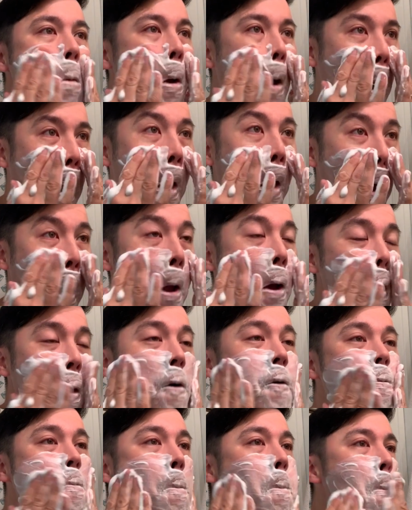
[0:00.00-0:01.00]
A
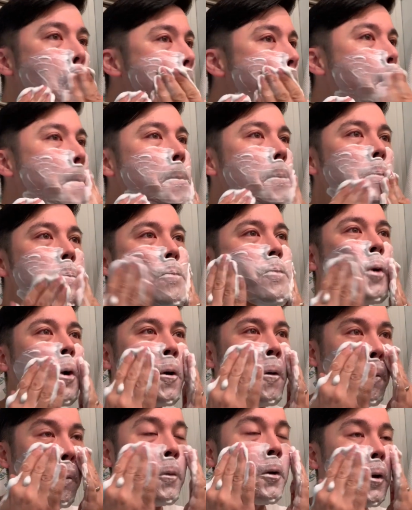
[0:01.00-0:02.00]

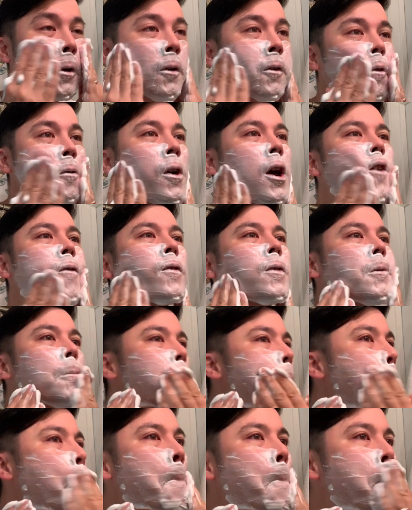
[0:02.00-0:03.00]
benefit of
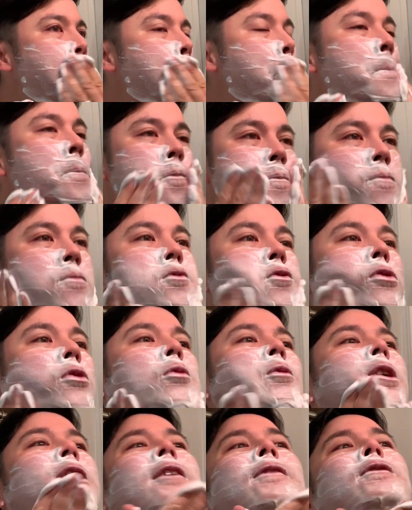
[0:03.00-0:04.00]
having the
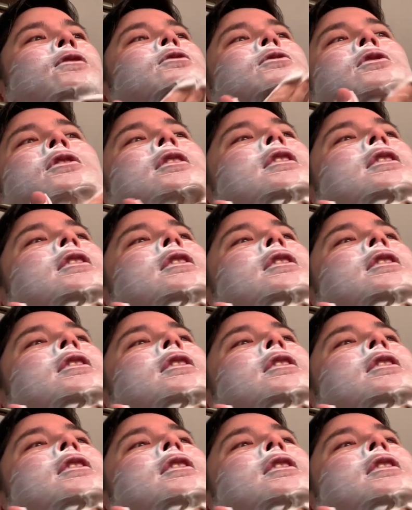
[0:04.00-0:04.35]
wife who's the